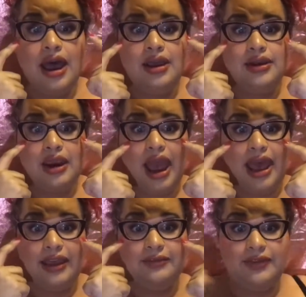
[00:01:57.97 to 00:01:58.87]
under
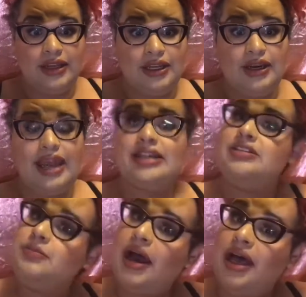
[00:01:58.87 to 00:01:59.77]
eye filler
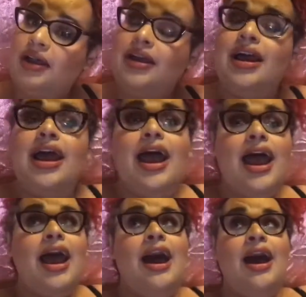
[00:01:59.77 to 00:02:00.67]
as well.
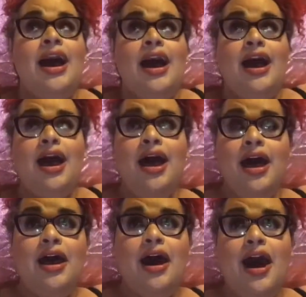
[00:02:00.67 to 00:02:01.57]

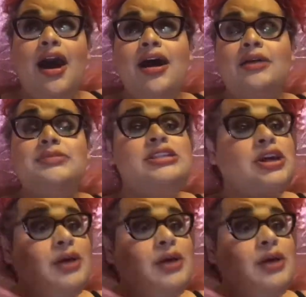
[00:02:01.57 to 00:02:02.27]
So